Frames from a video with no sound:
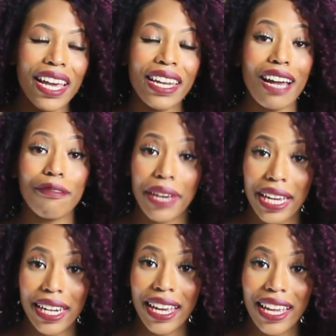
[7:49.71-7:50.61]
and I
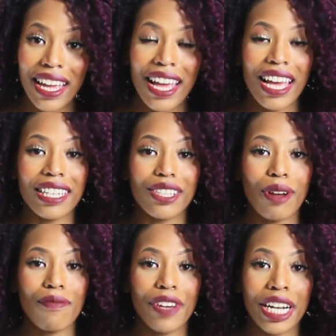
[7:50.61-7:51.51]
made it, and
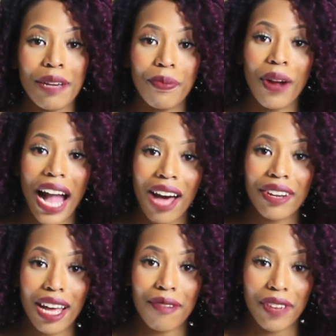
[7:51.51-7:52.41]
so I'm very
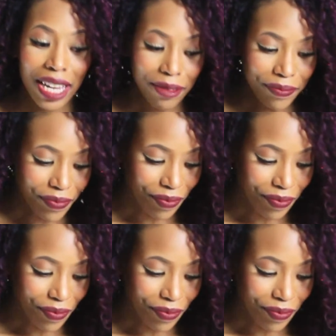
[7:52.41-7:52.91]
proud of it.